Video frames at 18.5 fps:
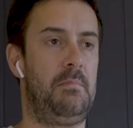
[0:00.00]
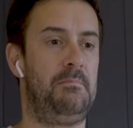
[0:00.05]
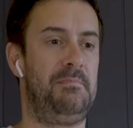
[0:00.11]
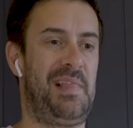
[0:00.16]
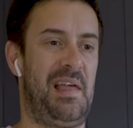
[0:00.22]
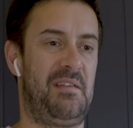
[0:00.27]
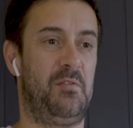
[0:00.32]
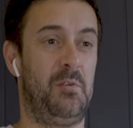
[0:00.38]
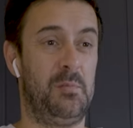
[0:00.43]

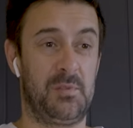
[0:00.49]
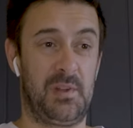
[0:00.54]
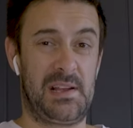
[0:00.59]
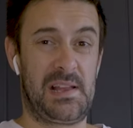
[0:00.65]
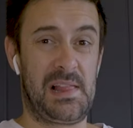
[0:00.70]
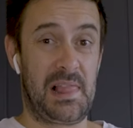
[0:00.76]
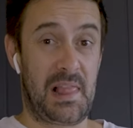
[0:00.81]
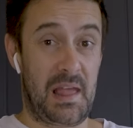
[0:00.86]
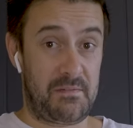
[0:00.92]
Platforms like
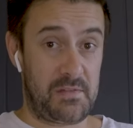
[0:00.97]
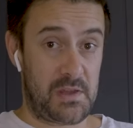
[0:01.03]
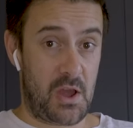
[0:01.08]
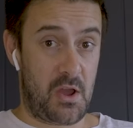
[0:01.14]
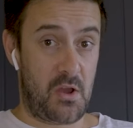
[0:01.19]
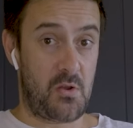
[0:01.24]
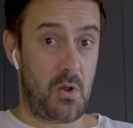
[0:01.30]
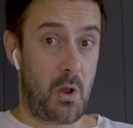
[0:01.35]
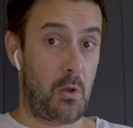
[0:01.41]

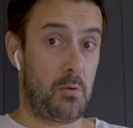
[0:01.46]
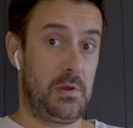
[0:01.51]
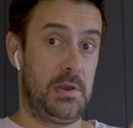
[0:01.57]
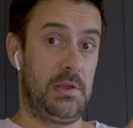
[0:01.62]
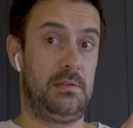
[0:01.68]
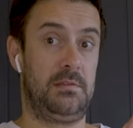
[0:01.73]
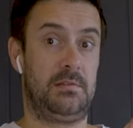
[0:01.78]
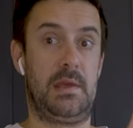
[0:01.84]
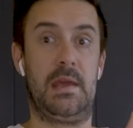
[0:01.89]
Klaviyo
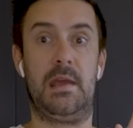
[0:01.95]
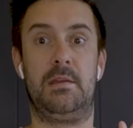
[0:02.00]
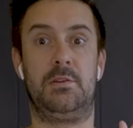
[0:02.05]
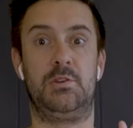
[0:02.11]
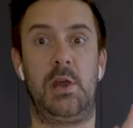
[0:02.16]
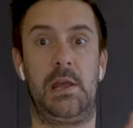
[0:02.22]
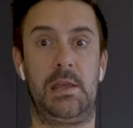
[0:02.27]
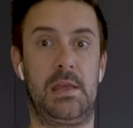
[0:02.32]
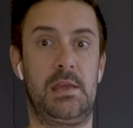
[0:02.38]
owning their
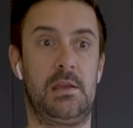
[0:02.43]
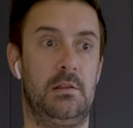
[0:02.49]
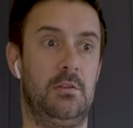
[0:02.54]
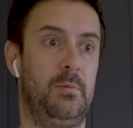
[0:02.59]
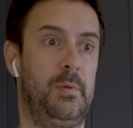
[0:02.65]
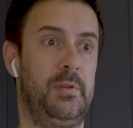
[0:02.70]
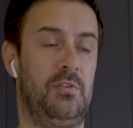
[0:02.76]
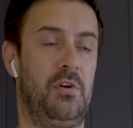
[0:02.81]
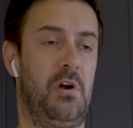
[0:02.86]
tracking a
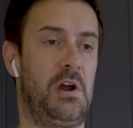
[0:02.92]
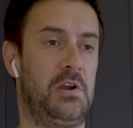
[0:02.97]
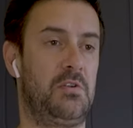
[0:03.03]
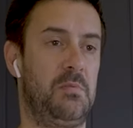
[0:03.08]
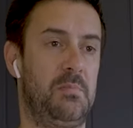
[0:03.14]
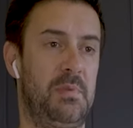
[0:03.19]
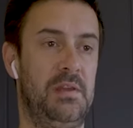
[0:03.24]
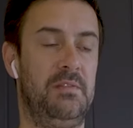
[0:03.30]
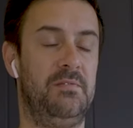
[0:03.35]
little bit tighter
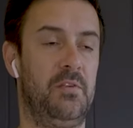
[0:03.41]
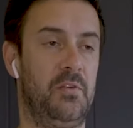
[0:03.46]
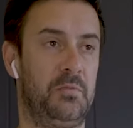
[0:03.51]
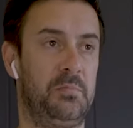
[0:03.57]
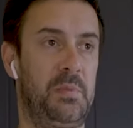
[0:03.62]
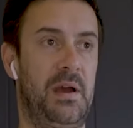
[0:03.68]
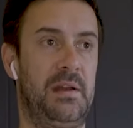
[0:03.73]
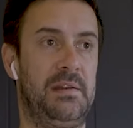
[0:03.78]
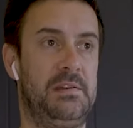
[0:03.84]
and being
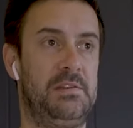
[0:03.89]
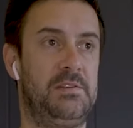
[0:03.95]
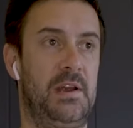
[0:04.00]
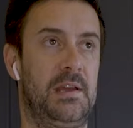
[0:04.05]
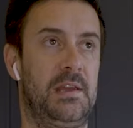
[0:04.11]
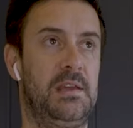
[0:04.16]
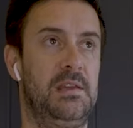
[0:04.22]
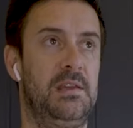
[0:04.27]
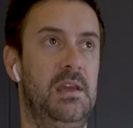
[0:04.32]
first-party
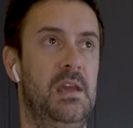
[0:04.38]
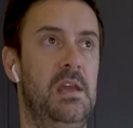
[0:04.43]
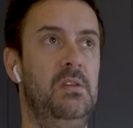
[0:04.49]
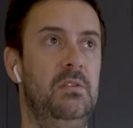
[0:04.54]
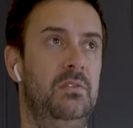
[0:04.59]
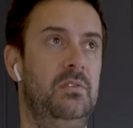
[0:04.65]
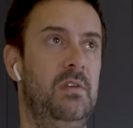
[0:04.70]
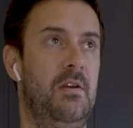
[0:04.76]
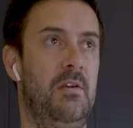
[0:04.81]
tracking.
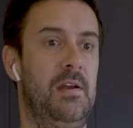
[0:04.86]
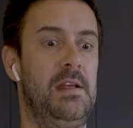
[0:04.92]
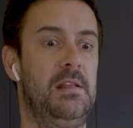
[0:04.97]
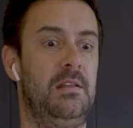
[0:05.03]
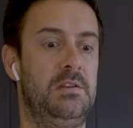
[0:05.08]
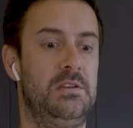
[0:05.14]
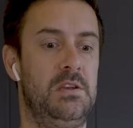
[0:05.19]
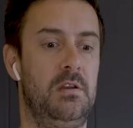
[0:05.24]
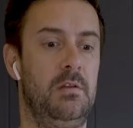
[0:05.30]
Is there any
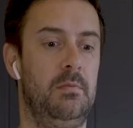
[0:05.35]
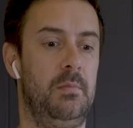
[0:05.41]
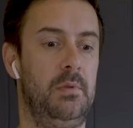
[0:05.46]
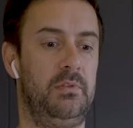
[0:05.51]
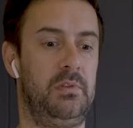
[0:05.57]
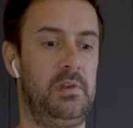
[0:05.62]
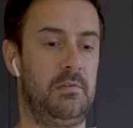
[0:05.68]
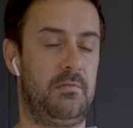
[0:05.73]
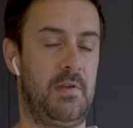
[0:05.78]

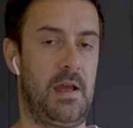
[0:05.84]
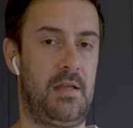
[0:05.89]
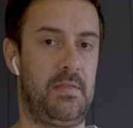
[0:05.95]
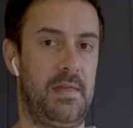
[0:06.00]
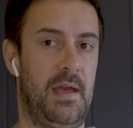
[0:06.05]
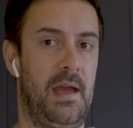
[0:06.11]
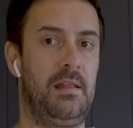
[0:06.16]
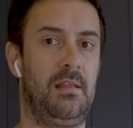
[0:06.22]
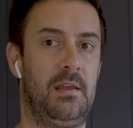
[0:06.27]
legitimacy around
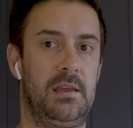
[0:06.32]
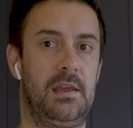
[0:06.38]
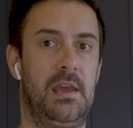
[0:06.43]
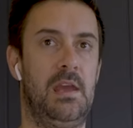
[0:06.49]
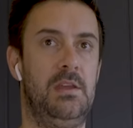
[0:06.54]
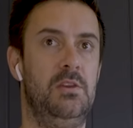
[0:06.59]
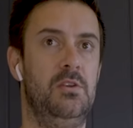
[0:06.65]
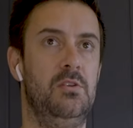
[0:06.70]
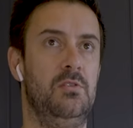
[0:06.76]
that? Like,
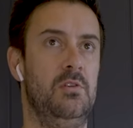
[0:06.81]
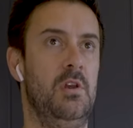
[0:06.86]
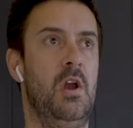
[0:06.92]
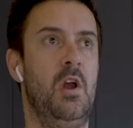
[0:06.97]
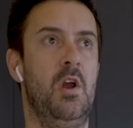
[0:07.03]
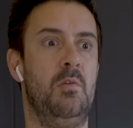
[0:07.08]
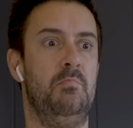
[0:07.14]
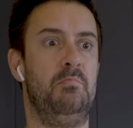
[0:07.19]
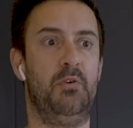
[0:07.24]
can you
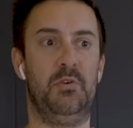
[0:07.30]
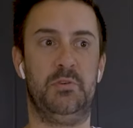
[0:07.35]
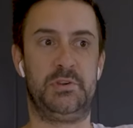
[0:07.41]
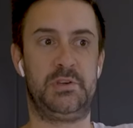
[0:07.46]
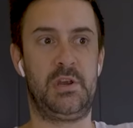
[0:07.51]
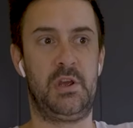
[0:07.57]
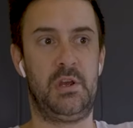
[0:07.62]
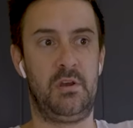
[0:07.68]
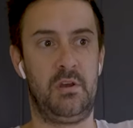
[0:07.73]
push